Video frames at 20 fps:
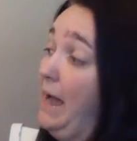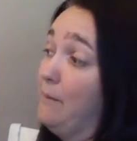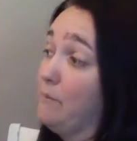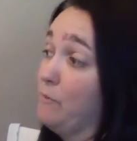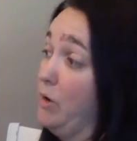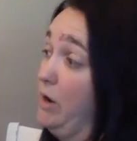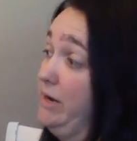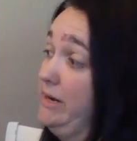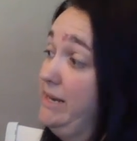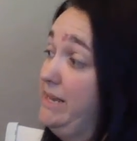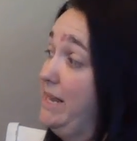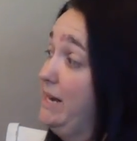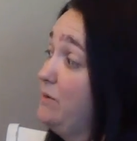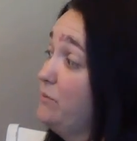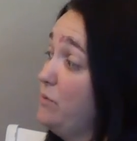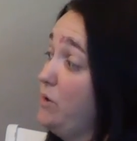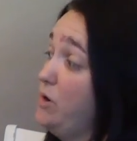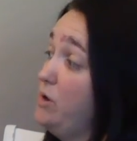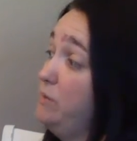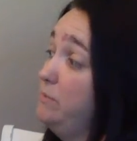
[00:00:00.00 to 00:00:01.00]
I'm running out of
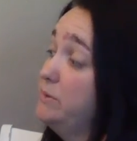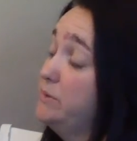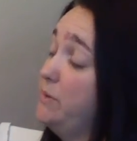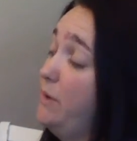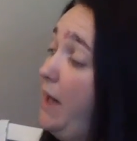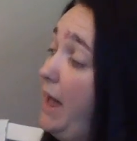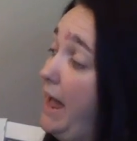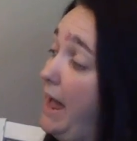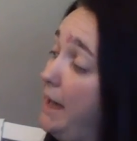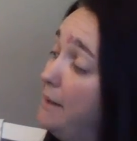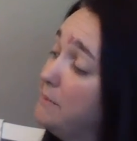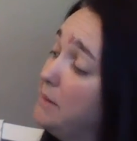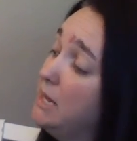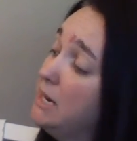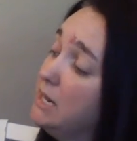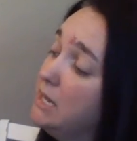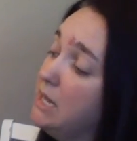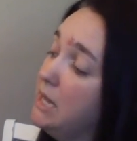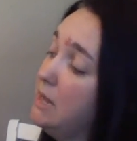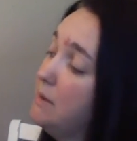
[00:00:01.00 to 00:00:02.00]
room, so I'm
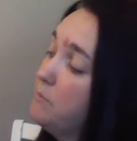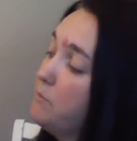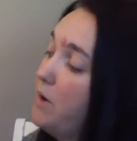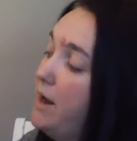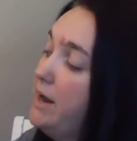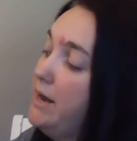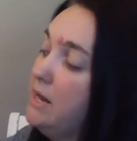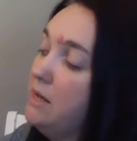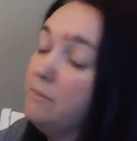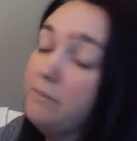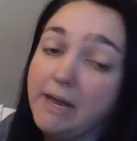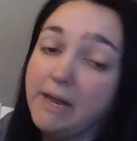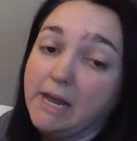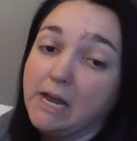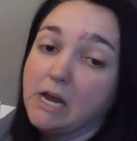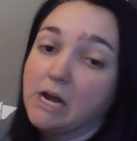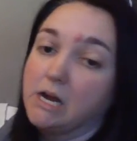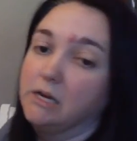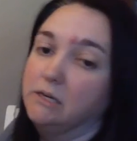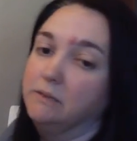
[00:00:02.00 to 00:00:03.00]
going to come right up
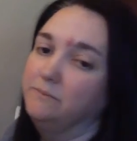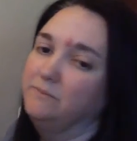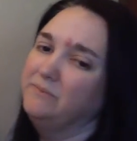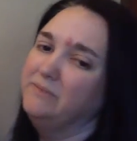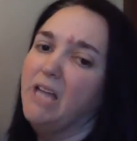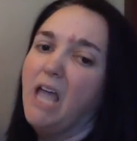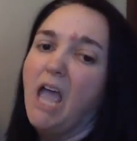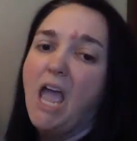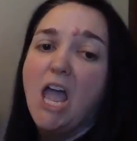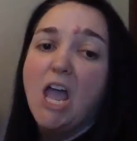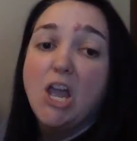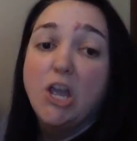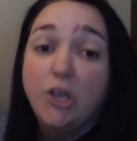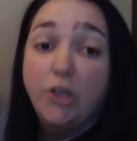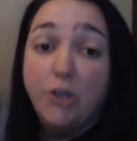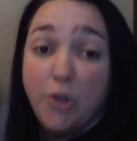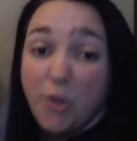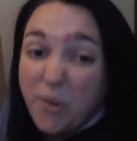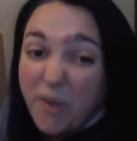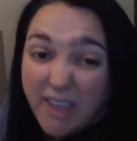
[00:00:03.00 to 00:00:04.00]
here.
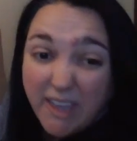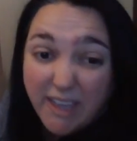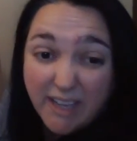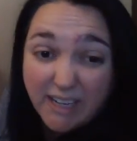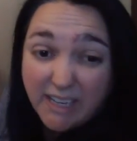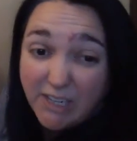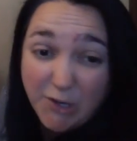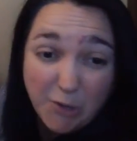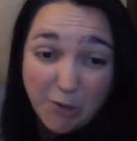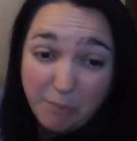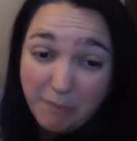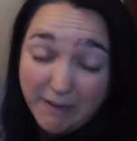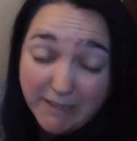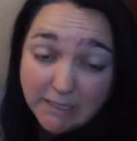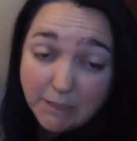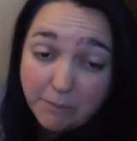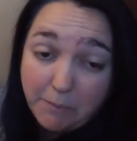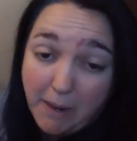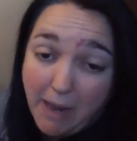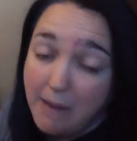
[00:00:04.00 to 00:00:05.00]
You can get a new
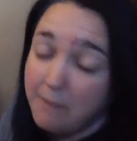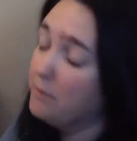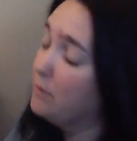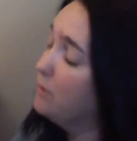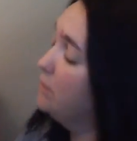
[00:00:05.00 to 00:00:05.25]
piece of paper